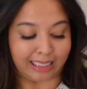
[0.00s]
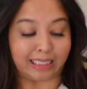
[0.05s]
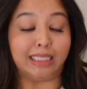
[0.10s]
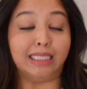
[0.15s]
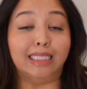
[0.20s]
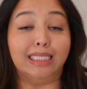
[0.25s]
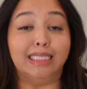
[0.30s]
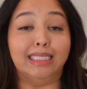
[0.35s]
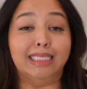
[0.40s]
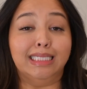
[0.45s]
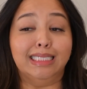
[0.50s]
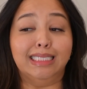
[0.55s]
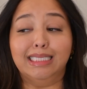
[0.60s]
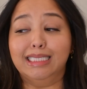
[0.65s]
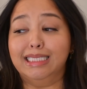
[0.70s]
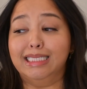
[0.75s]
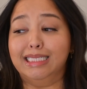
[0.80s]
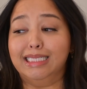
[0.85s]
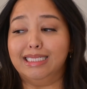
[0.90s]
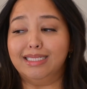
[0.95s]

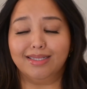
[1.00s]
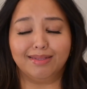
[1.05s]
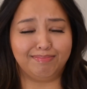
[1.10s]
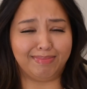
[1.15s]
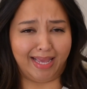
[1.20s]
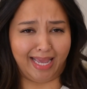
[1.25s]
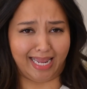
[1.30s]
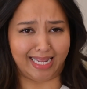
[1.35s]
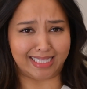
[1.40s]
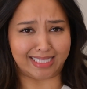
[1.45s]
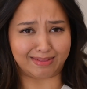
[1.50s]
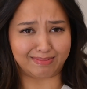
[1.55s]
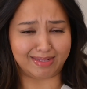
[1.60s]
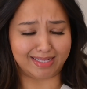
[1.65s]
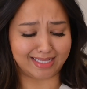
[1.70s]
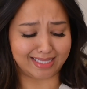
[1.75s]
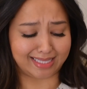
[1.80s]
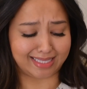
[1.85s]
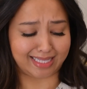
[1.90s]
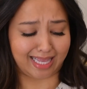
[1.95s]
it pains me
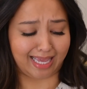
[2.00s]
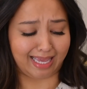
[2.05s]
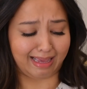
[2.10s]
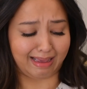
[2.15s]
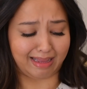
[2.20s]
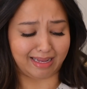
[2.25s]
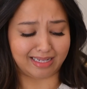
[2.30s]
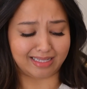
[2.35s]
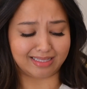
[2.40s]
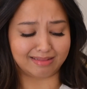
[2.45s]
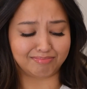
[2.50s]
to say it,